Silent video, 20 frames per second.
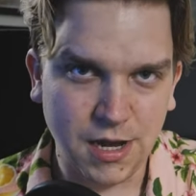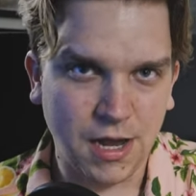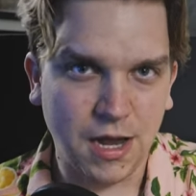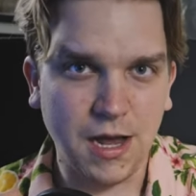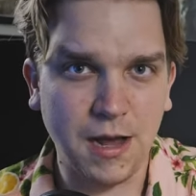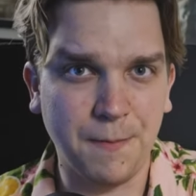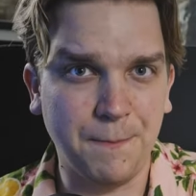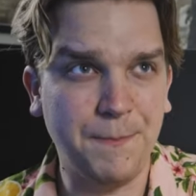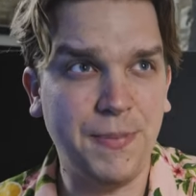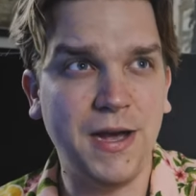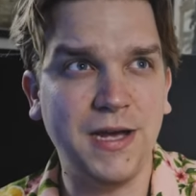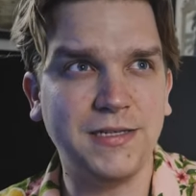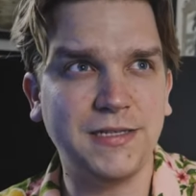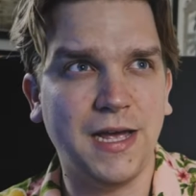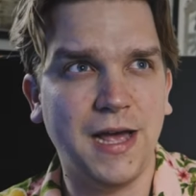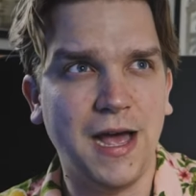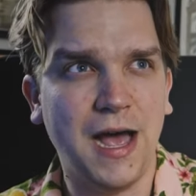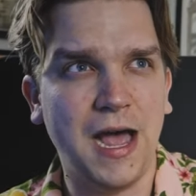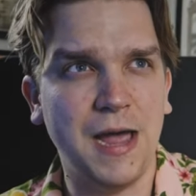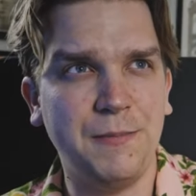but
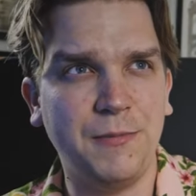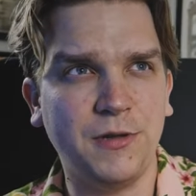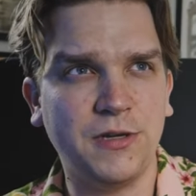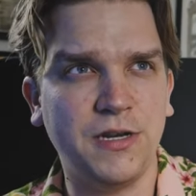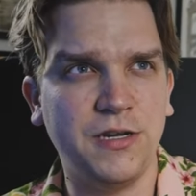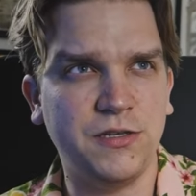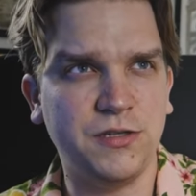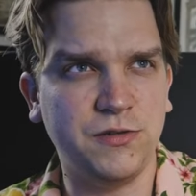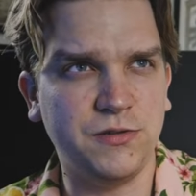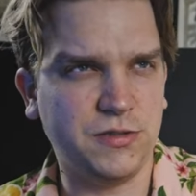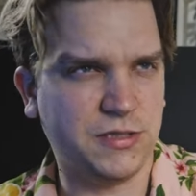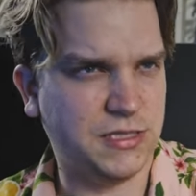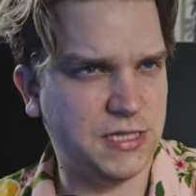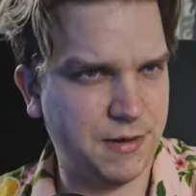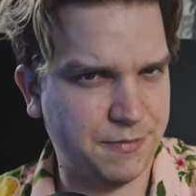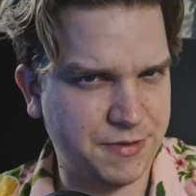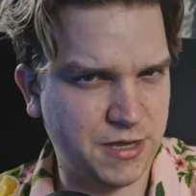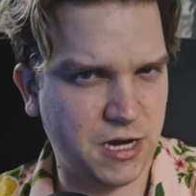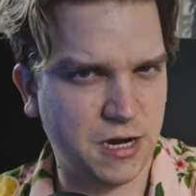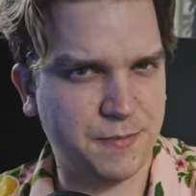I'm looking to
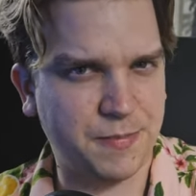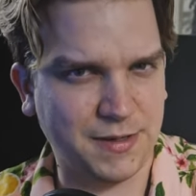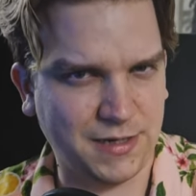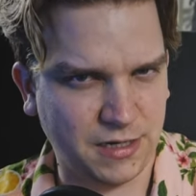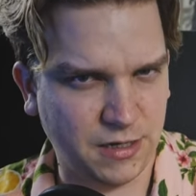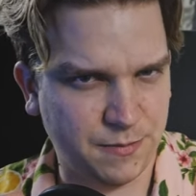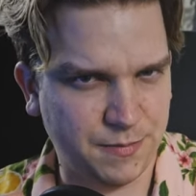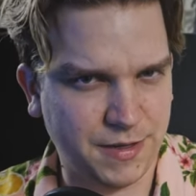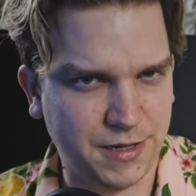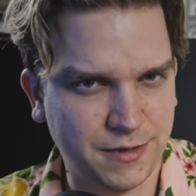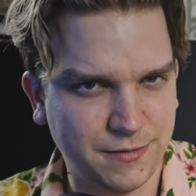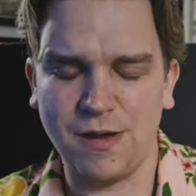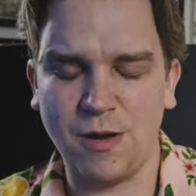step that up a little bit.